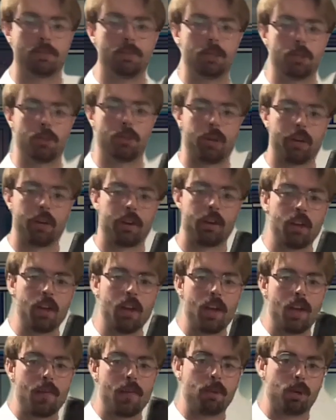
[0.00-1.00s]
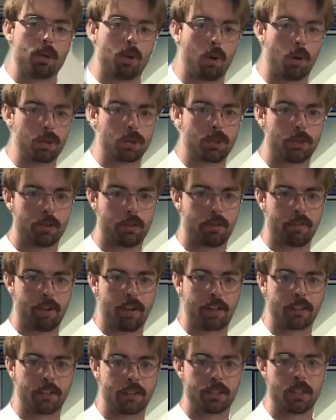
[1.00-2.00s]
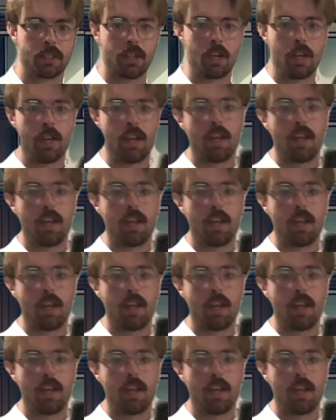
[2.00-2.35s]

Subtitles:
between mucosal defense